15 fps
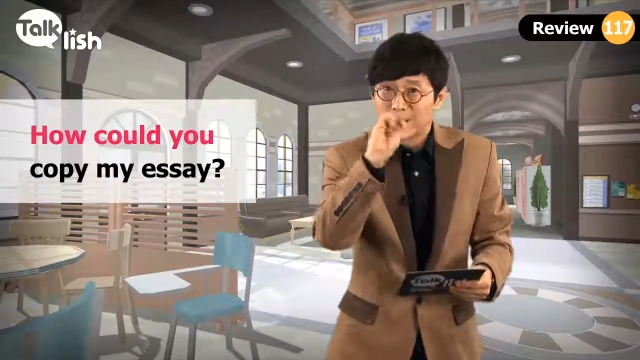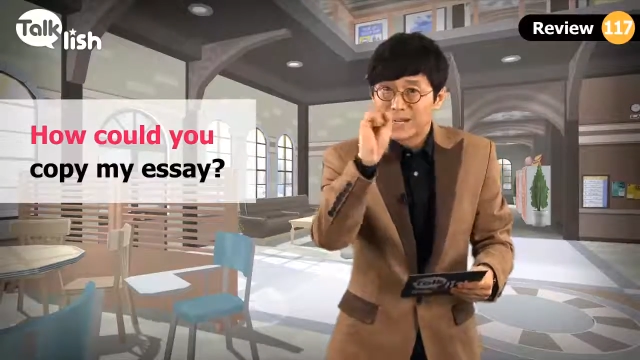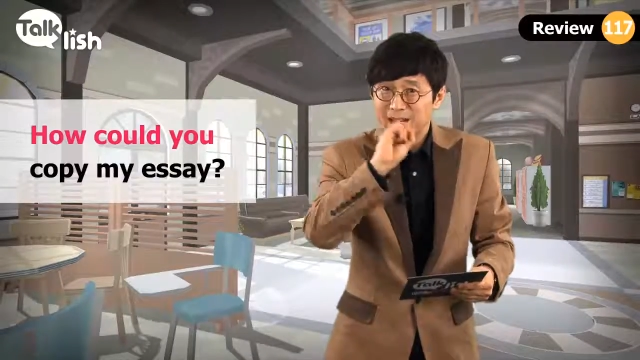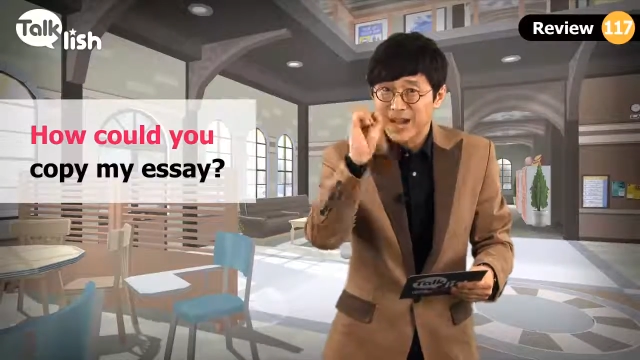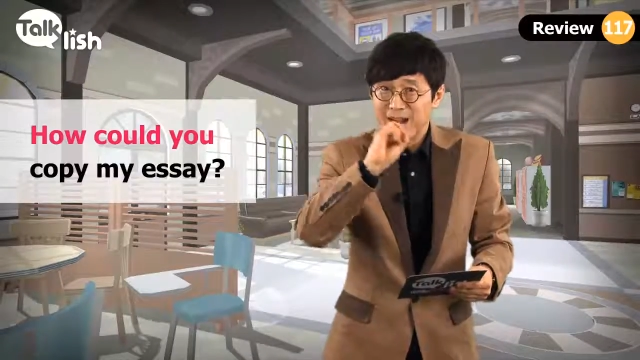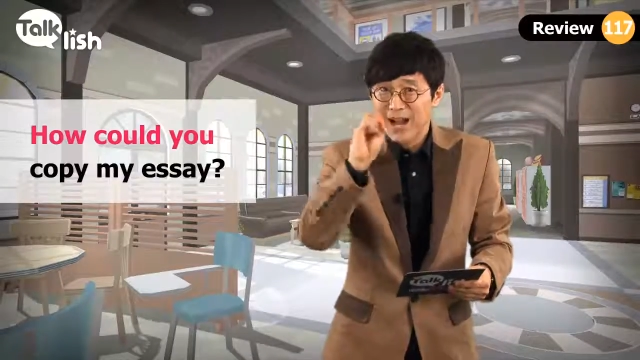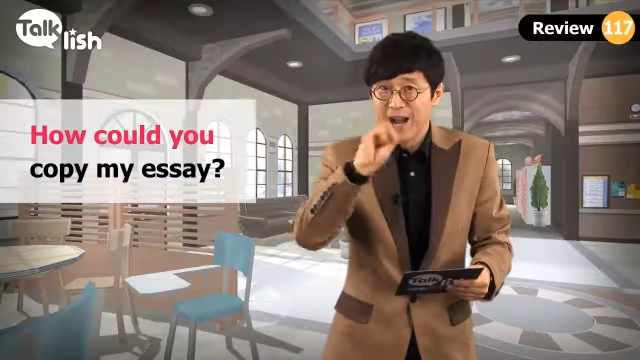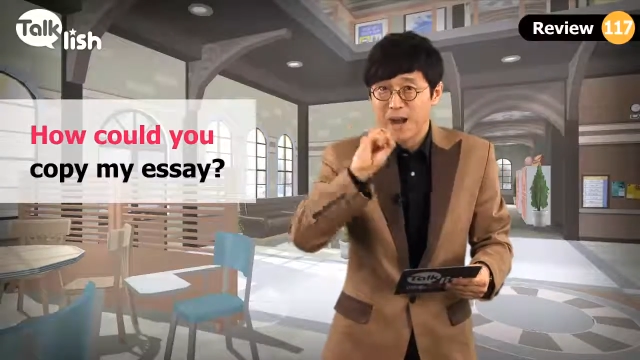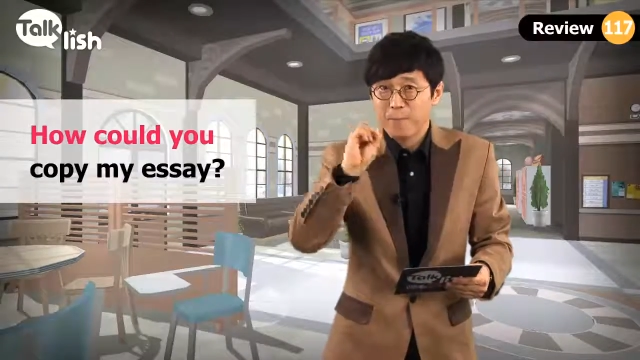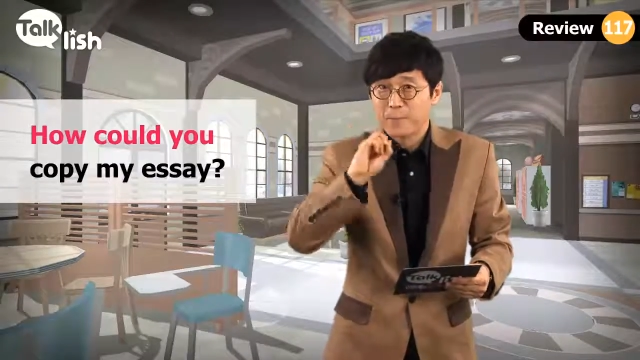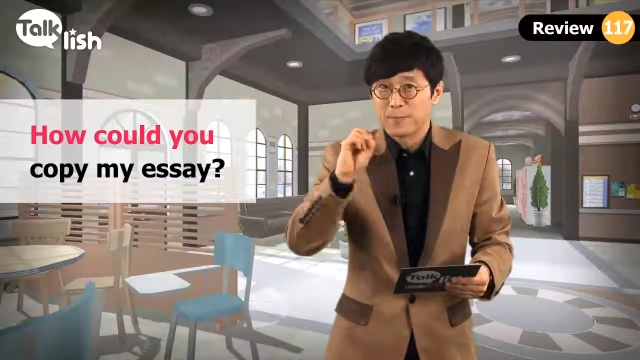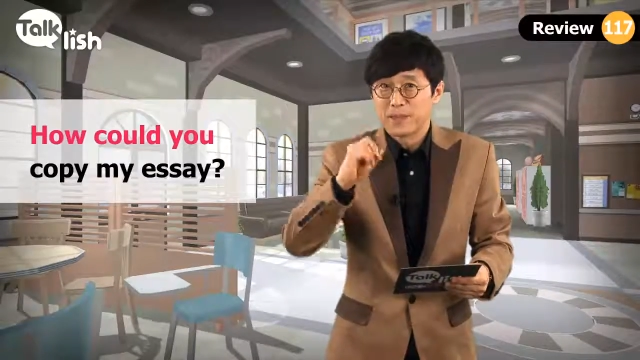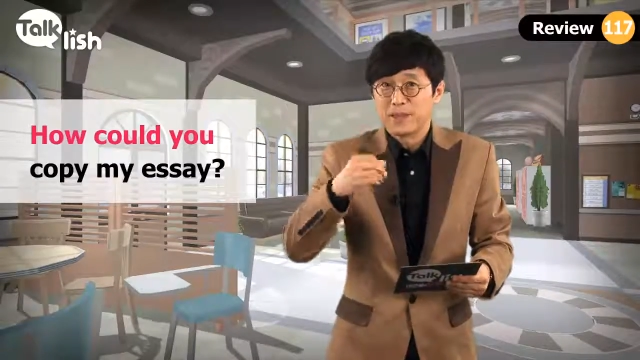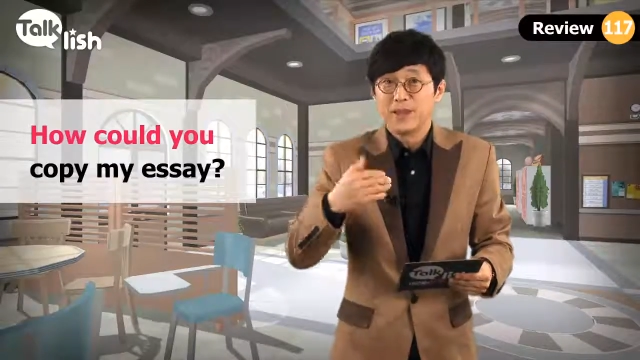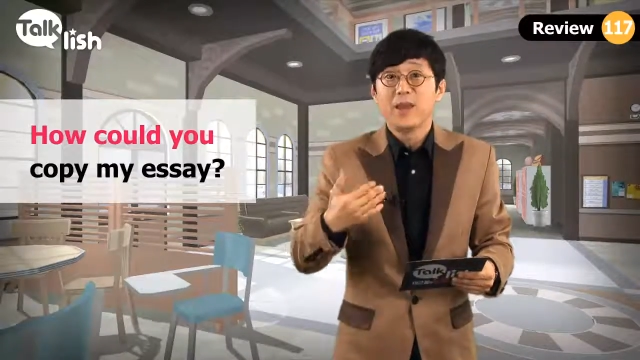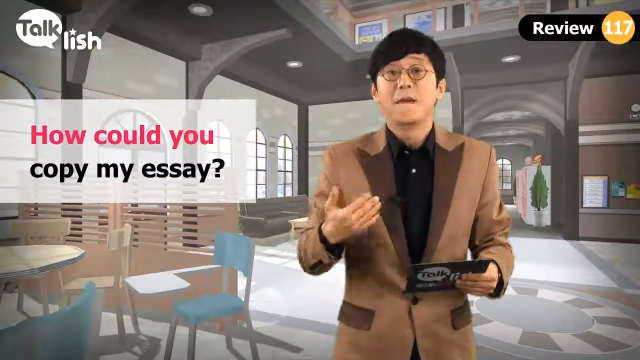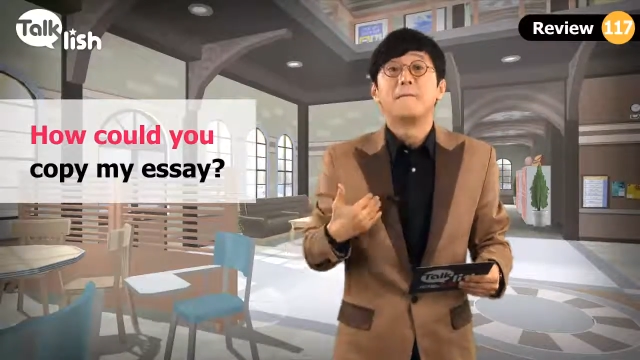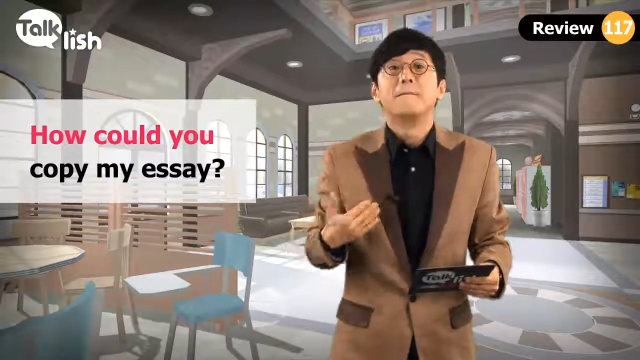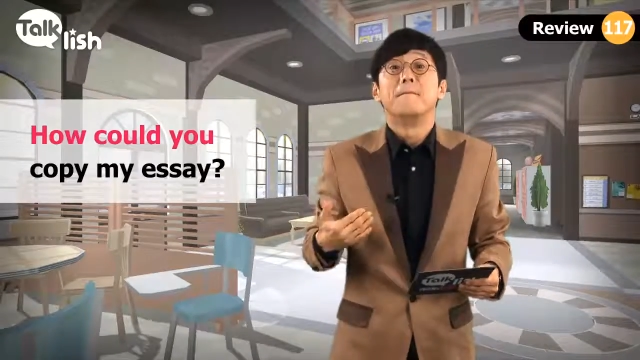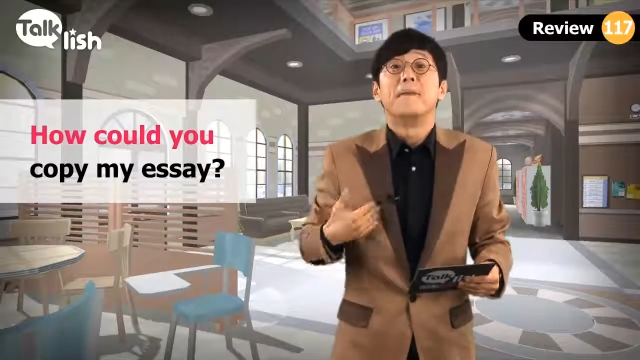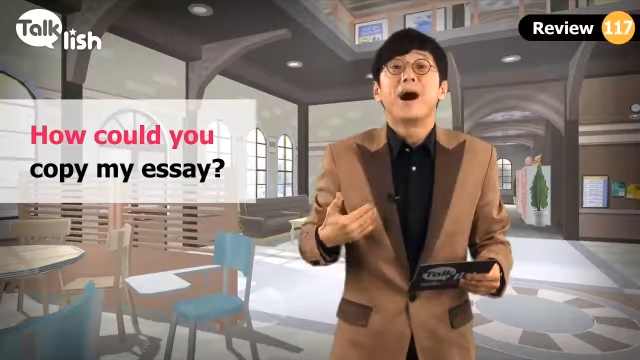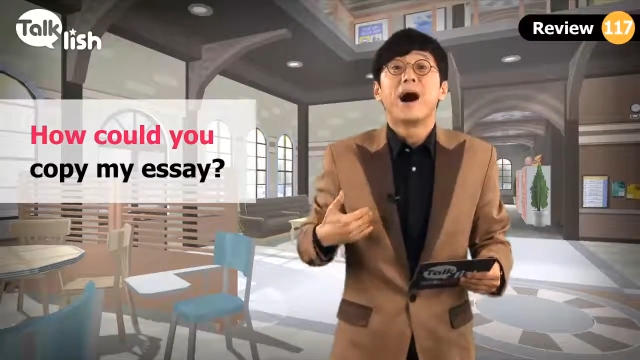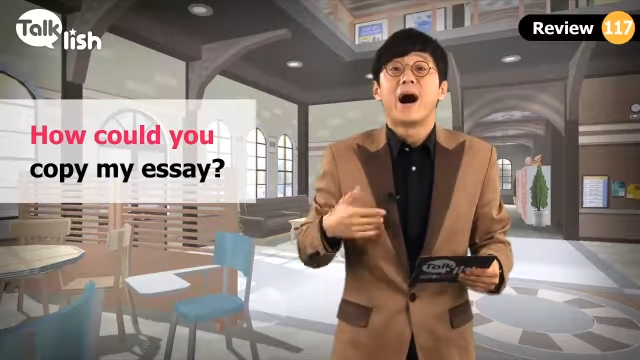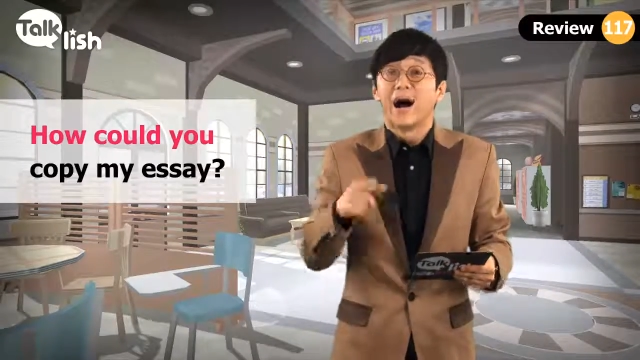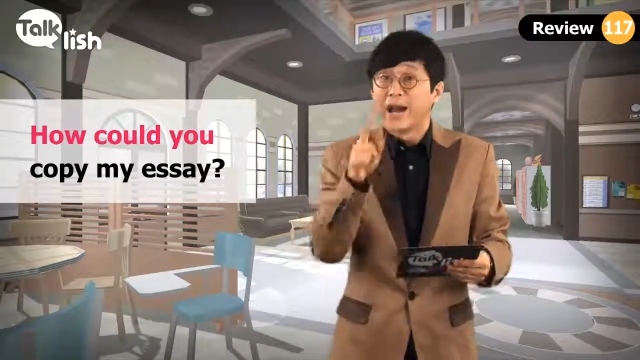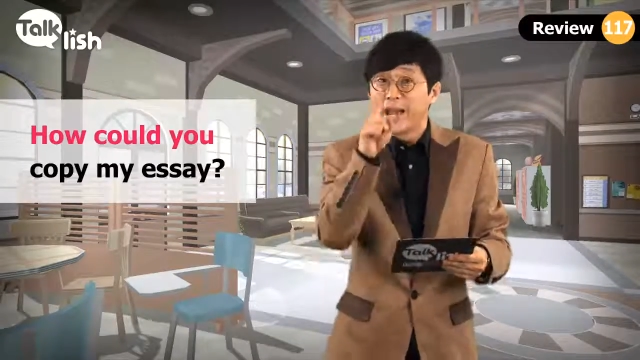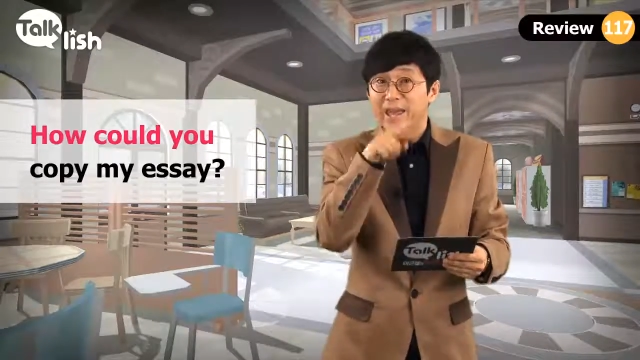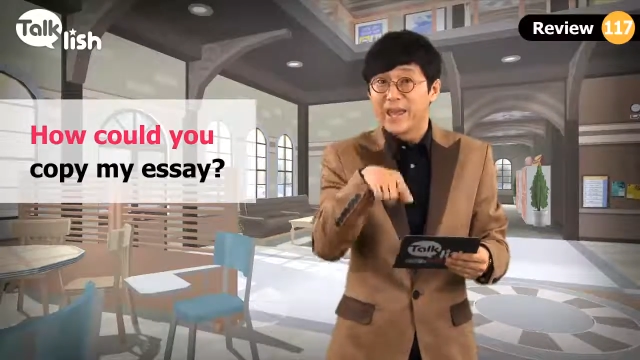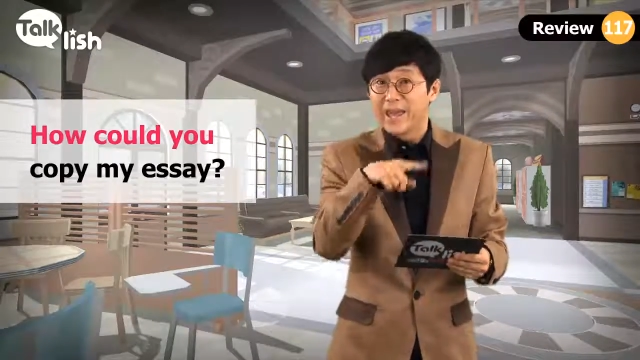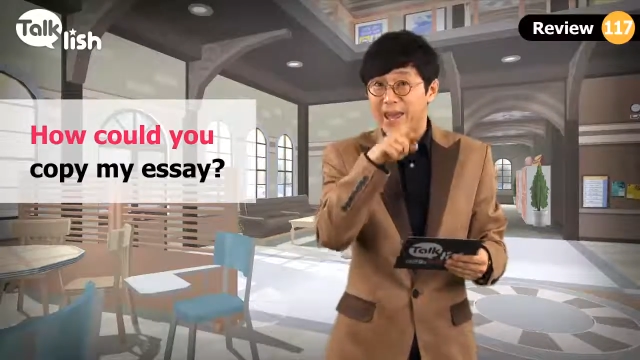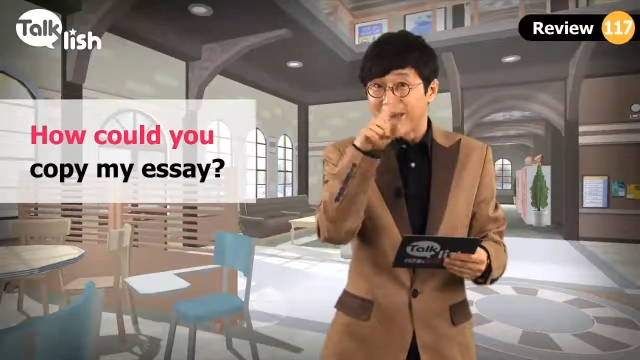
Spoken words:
copy my